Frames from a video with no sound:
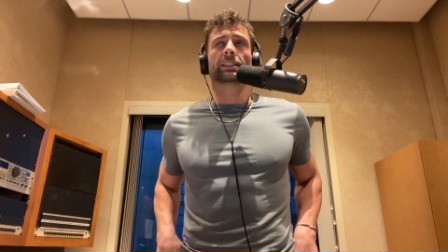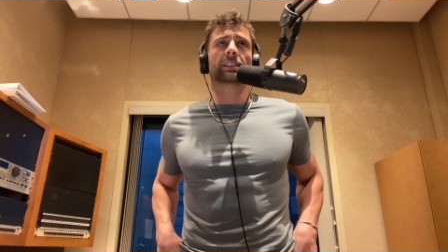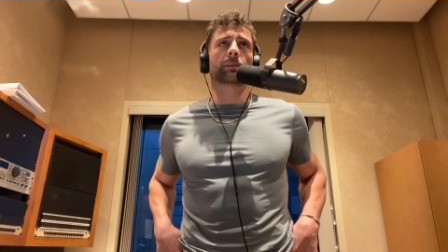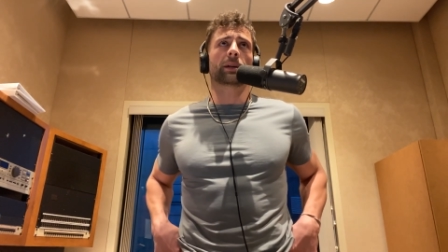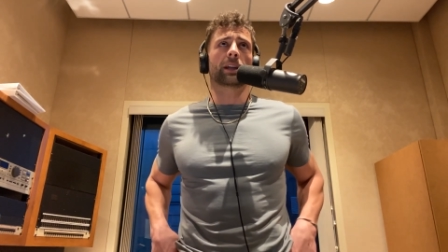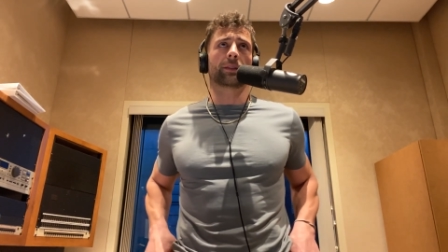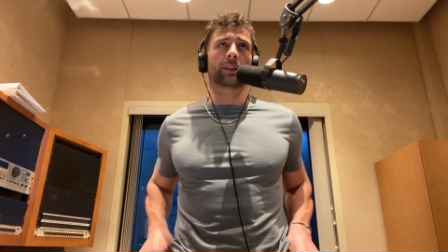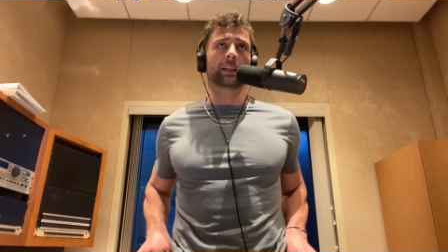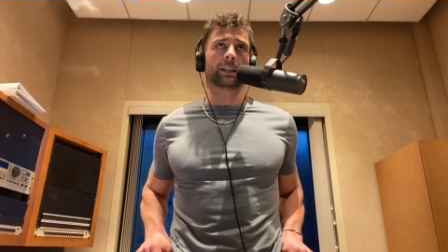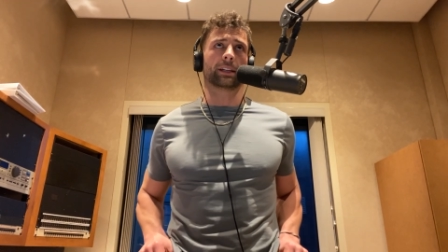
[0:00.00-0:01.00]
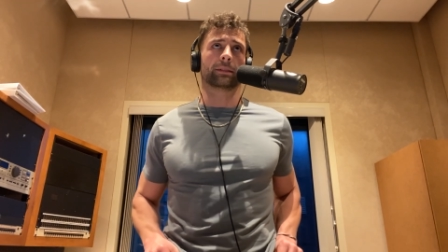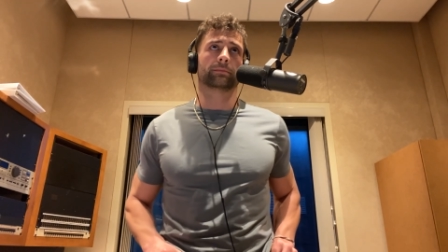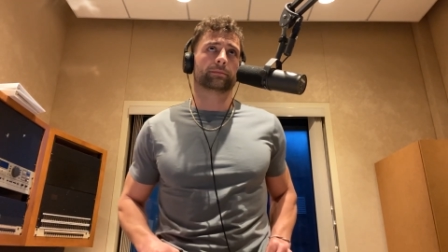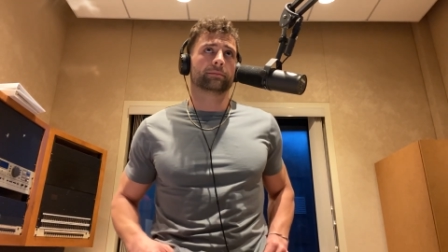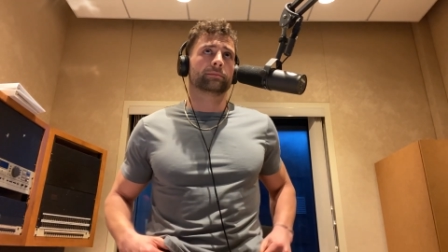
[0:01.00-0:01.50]
Same kind of thing, you know
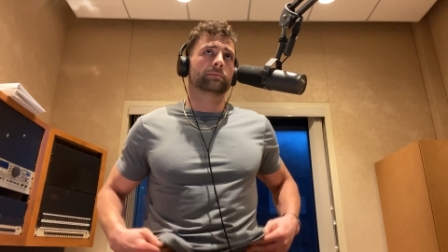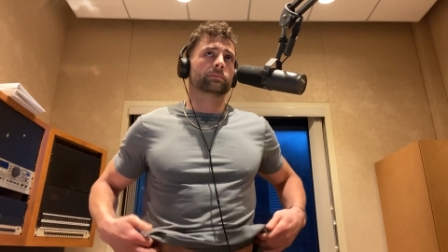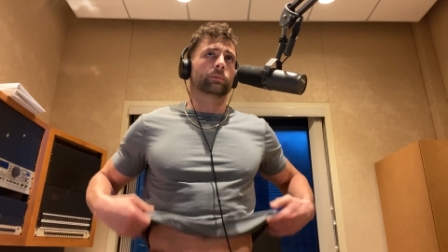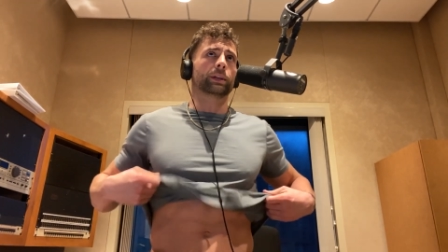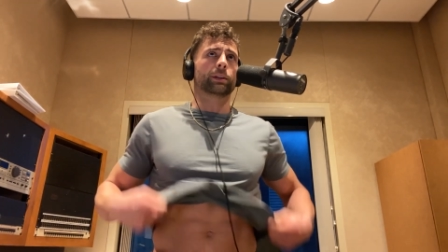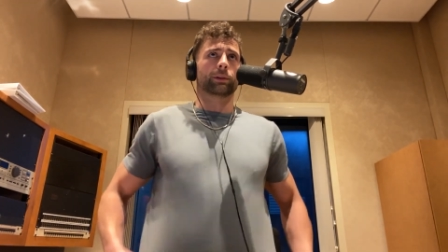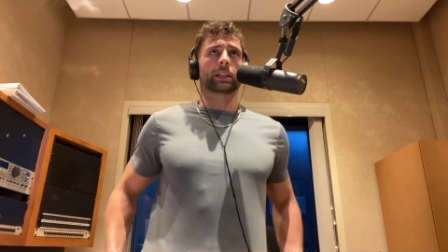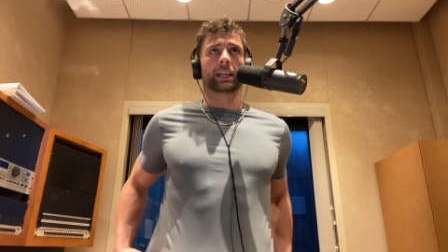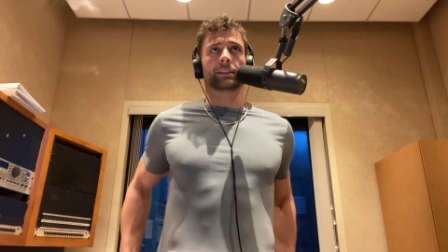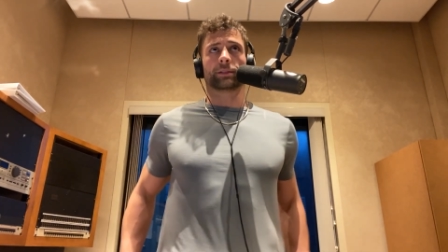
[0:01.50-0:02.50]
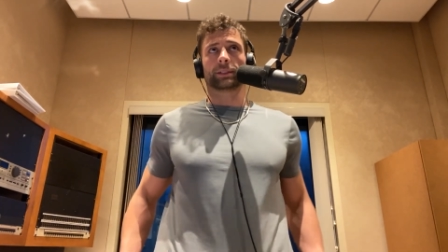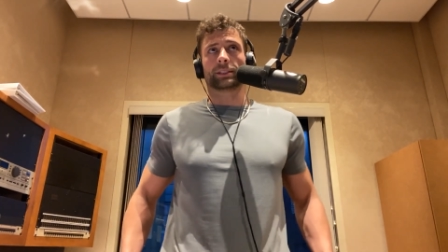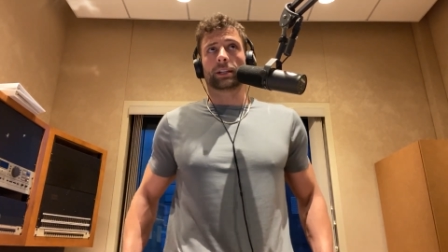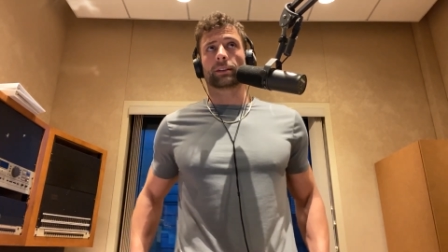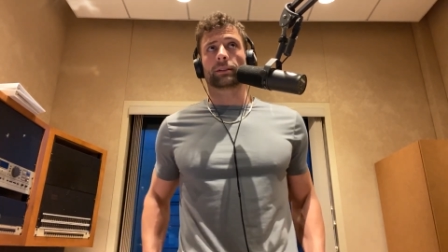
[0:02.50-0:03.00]
we can relate to
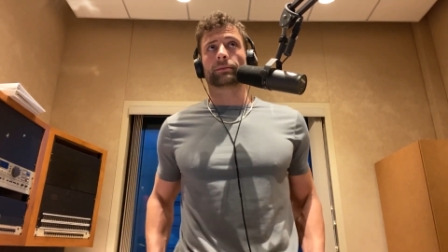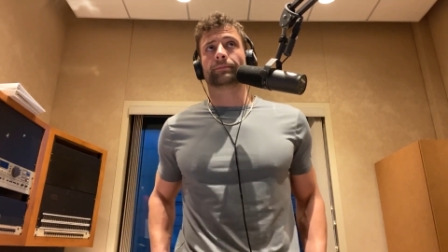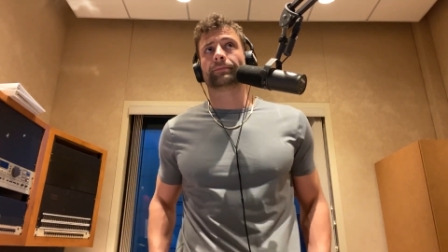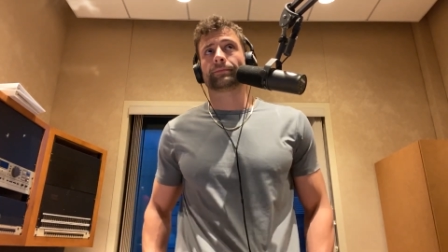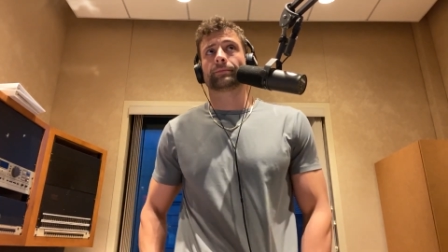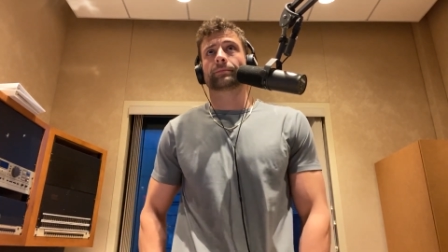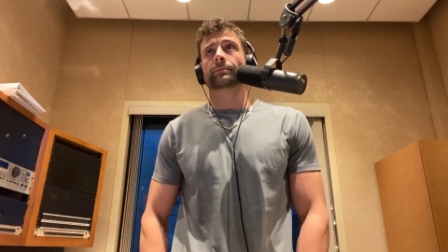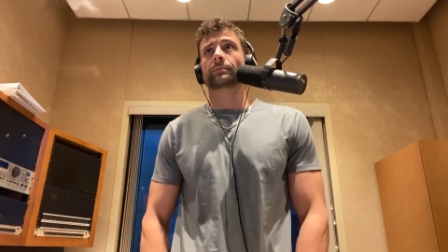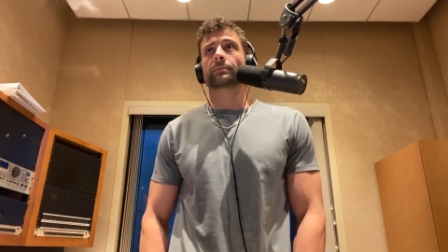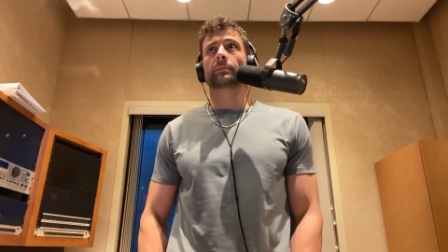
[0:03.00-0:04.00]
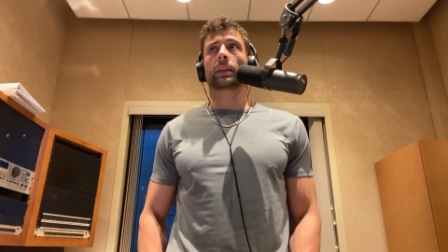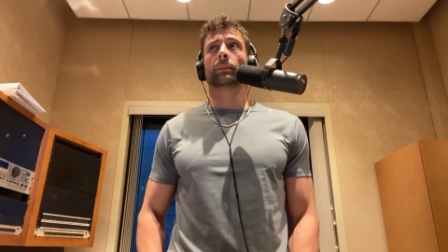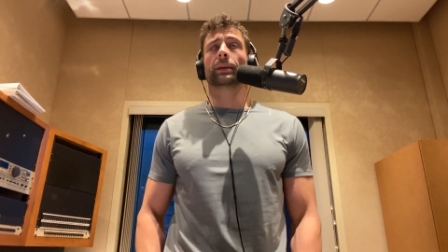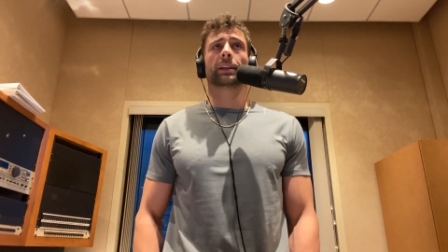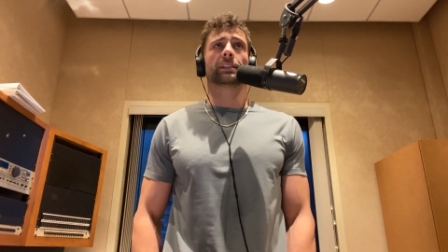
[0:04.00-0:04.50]
each other
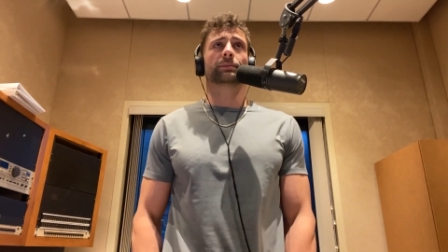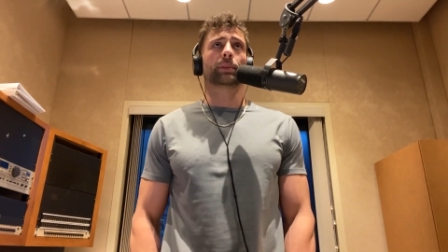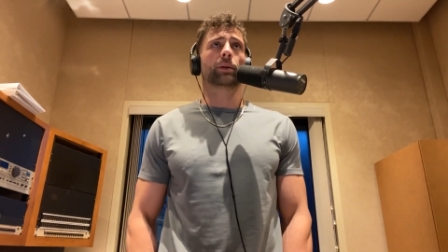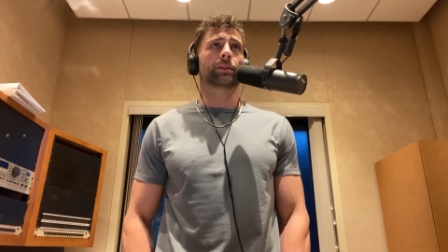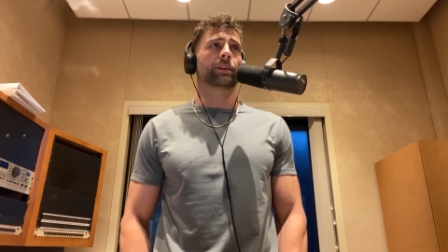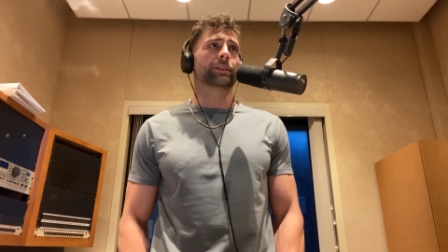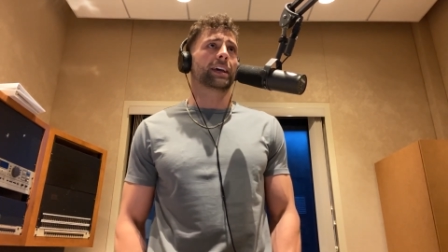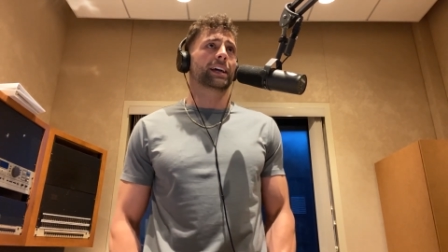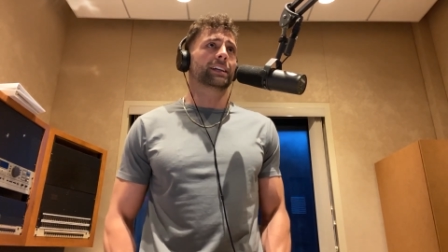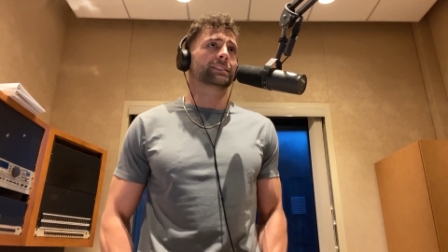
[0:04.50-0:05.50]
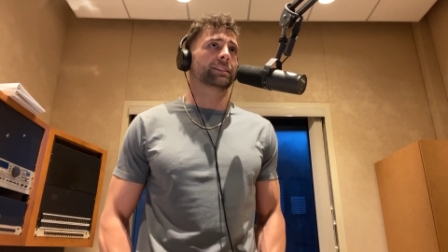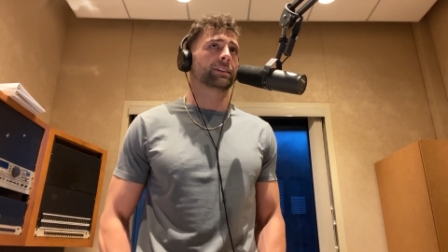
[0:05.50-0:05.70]
because both our dads